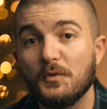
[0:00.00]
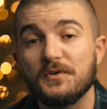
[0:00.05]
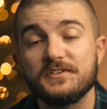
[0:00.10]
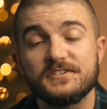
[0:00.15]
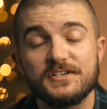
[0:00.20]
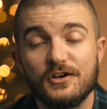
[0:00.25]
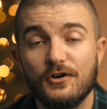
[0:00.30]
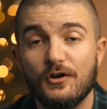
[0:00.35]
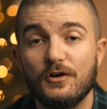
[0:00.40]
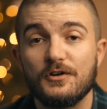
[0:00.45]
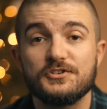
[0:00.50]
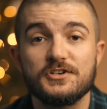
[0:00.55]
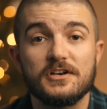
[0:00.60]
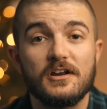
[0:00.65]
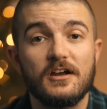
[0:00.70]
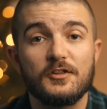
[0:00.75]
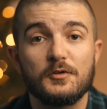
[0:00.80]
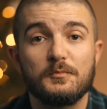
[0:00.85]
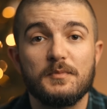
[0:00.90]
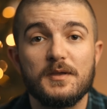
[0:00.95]
always
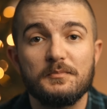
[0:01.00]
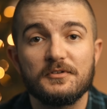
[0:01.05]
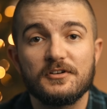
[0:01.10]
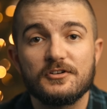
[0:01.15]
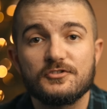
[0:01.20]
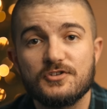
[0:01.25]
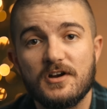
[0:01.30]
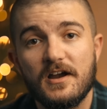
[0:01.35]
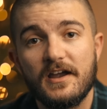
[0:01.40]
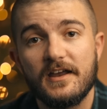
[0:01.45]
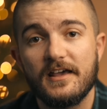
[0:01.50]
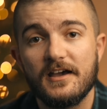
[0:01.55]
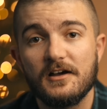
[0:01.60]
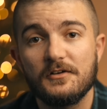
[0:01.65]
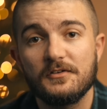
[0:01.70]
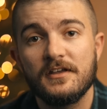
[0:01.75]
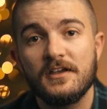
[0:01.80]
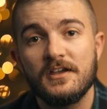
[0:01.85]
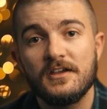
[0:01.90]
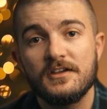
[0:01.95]
encouraging other people to try it
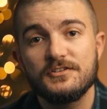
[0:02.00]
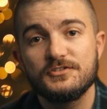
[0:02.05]
out,